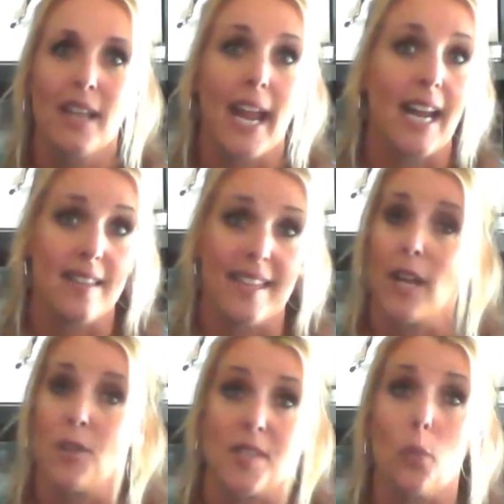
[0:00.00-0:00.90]
anything
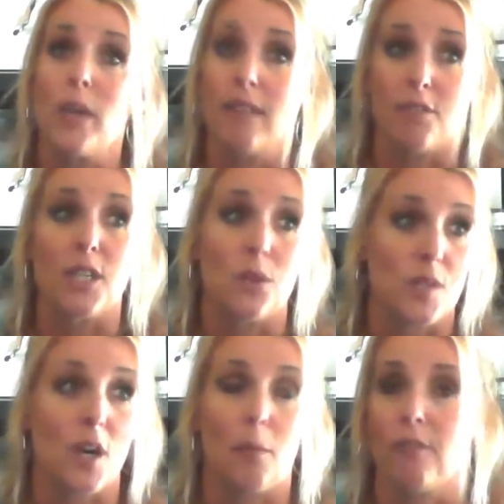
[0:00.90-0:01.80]
else that we've ever used in
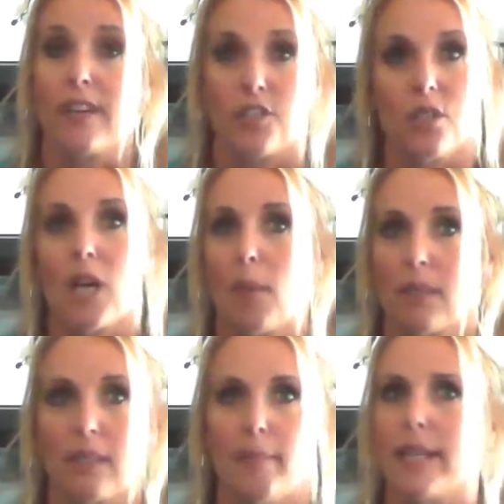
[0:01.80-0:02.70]
our profession
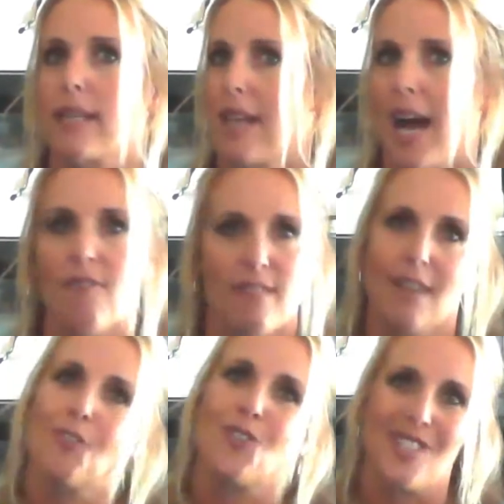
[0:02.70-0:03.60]
topically, because I've
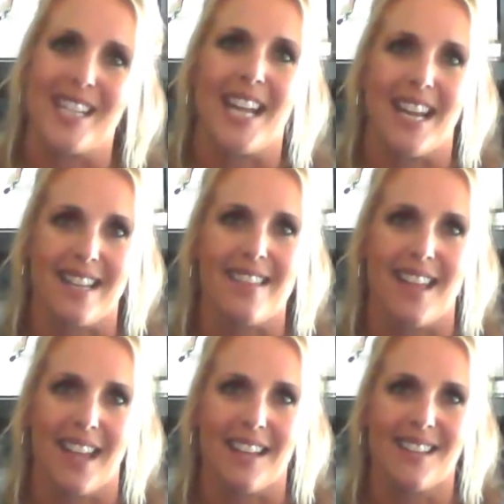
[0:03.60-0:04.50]
never seen
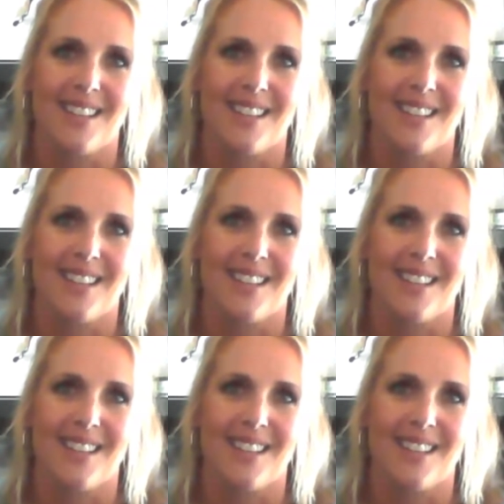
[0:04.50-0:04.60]
anything